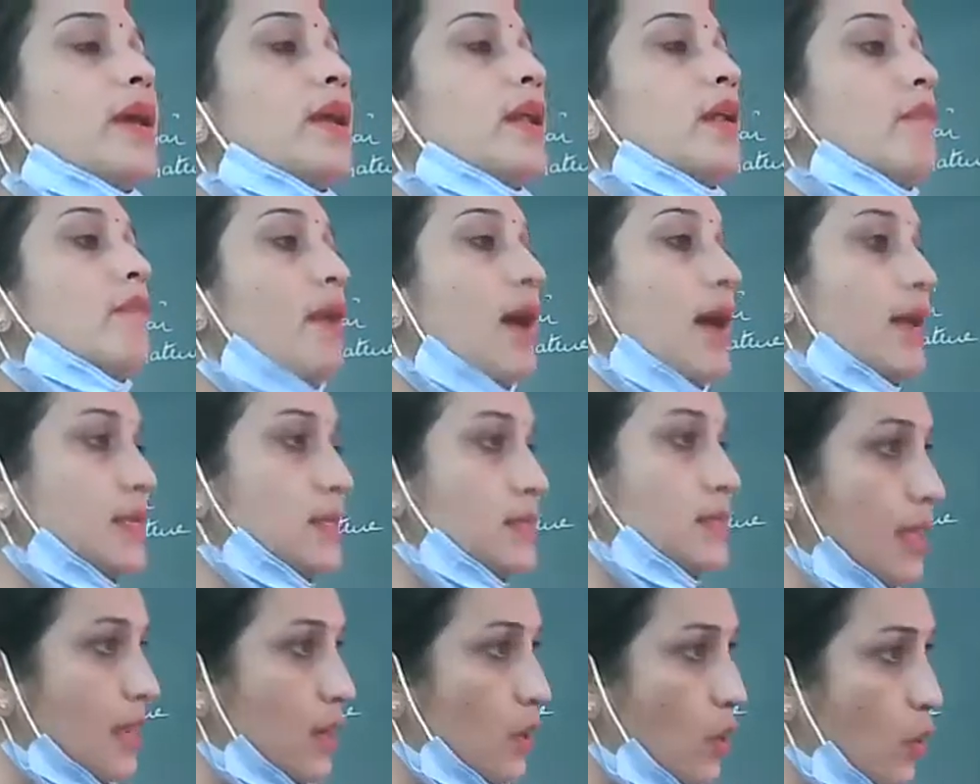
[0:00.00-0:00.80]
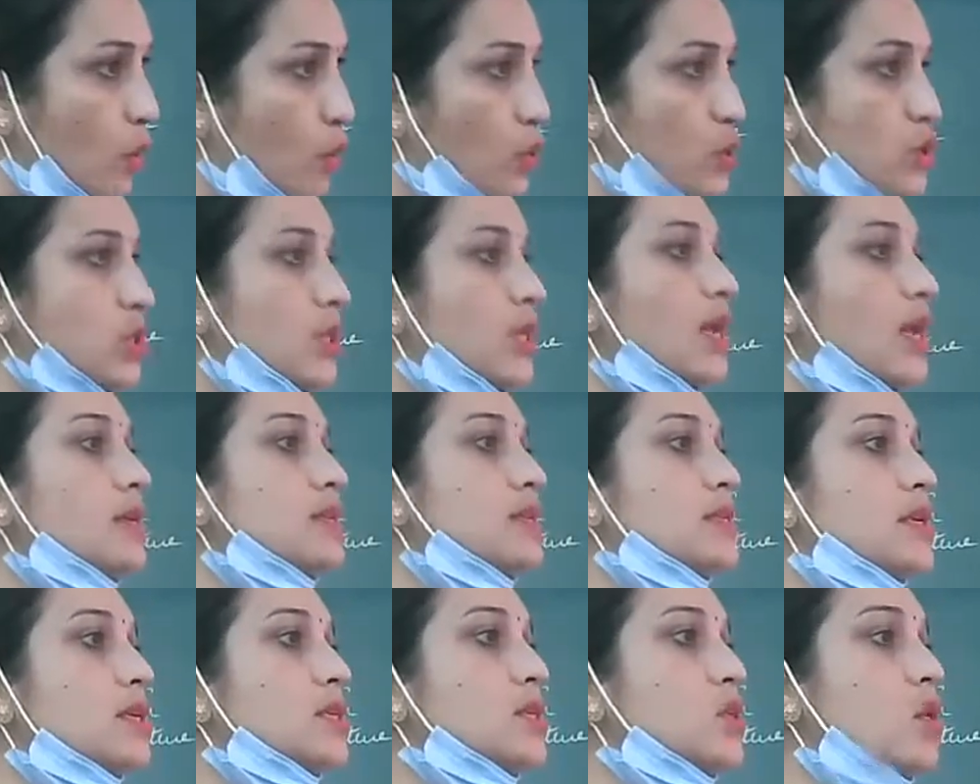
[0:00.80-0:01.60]
revise then question
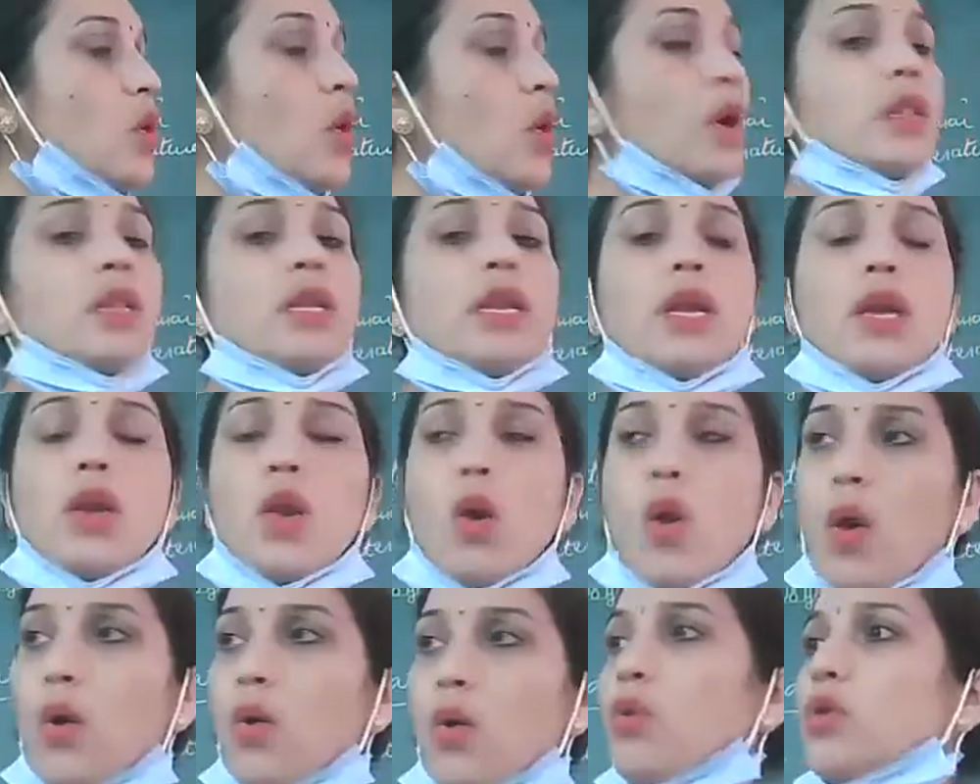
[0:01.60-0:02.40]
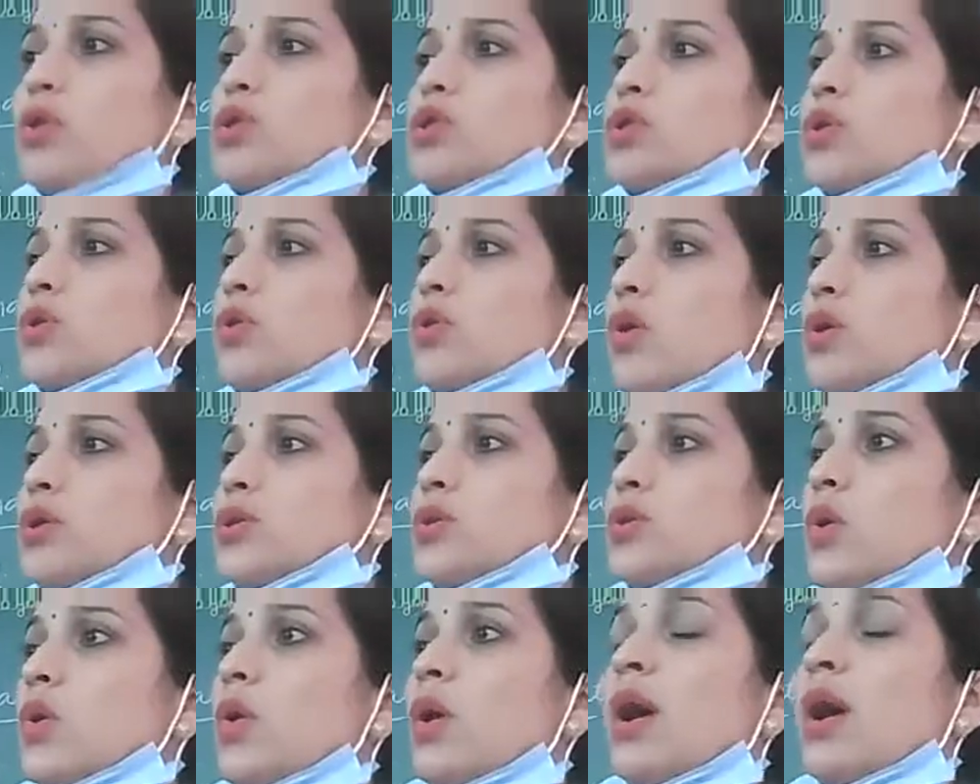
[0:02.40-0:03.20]
answers thoroughly, long question
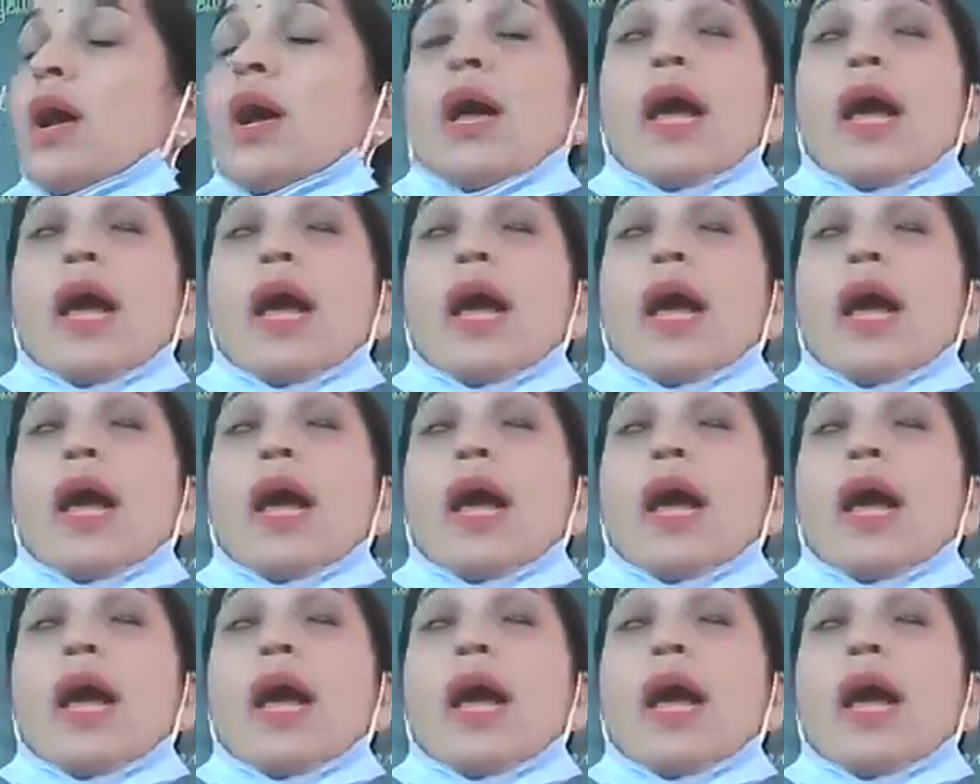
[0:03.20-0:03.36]
also,